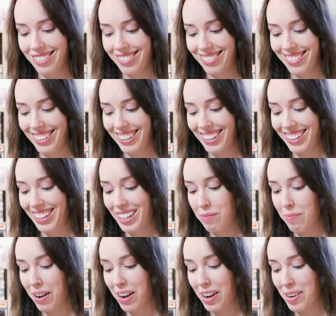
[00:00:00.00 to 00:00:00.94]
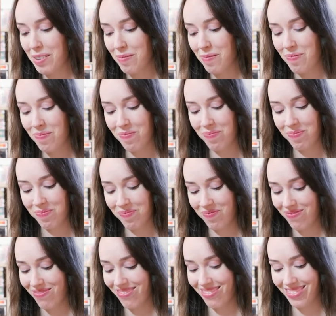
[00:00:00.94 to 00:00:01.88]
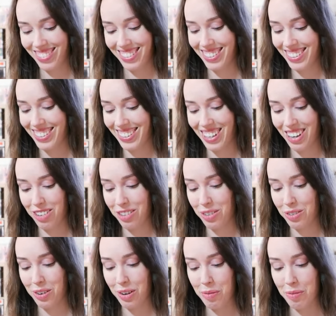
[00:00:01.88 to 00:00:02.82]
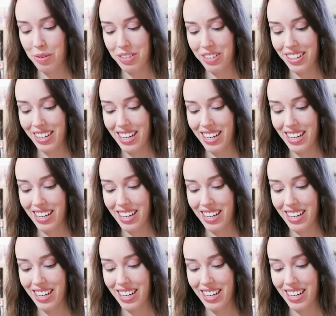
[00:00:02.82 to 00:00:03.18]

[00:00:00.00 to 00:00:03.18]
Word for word: Lily Pop, so adorable,